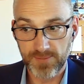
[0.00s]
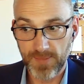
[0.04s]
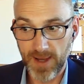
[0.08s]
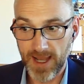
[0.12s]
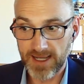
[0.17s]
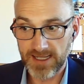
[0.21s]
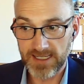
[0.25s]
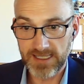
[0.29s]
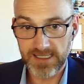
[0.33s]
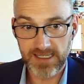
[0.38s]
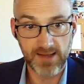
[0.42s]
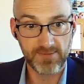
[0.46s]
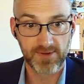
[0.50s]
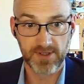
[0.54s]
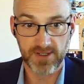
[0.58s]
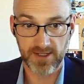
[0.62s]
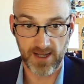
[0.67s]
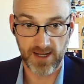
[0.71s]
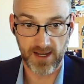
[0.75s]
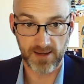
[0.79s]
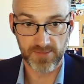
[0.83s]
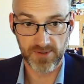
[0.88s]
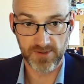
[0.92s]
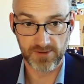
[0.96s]
pay 7
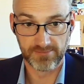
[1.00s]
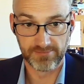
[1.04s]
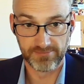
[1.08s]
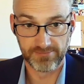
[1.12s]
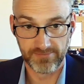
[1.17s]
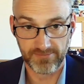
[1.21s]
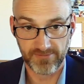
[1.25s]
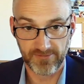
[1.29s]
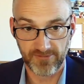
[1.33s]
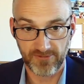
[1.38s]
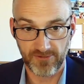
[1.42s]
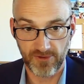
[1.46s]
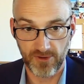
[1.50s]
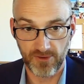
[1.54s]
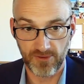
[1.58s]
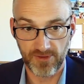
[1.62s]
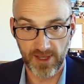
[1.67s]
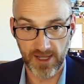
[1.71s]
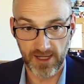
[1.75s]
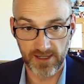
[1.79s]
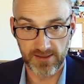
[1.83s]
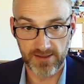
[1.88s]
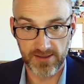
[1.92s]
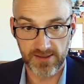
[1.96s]
times for
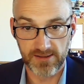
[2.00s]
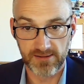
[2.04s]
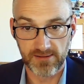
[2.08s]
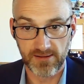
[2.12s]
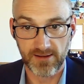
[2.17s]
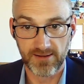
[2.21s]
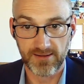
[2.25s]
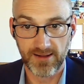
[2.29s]
things,